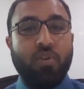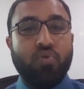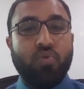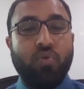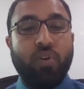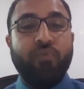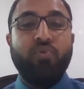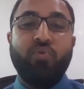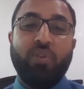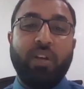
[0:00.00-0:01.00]
So if
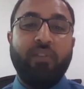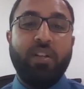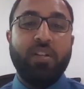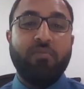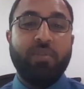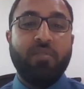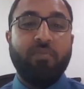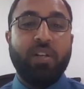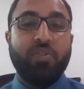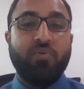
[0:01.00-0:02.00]
you don't have any intermediate
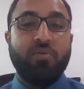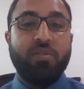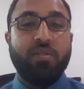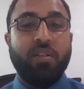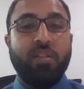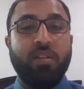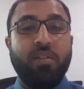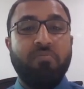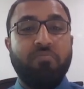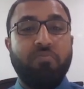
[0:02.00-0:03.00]
milestones, then
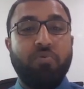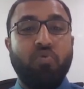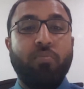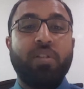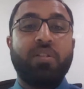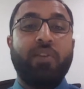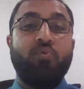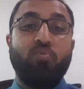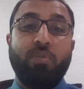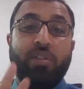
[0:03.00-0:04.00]
you must
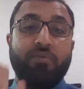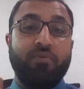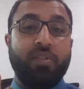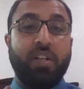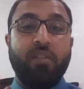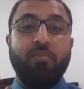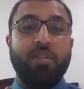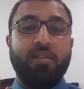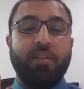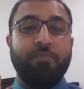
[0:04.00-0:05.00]
have two milestones in any
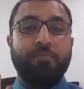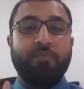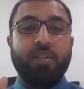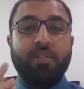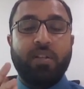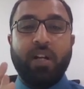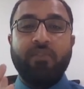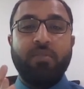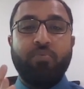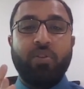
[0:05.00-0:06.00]
baseline: start
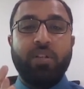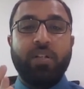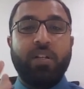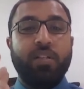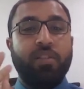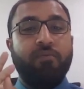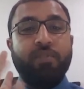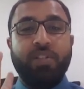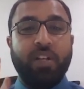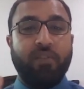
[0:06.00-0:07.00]
of the project and then the
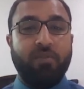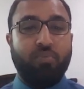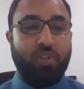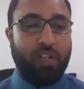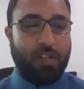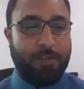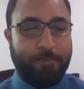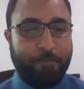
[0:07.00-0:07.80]
finishing of the project.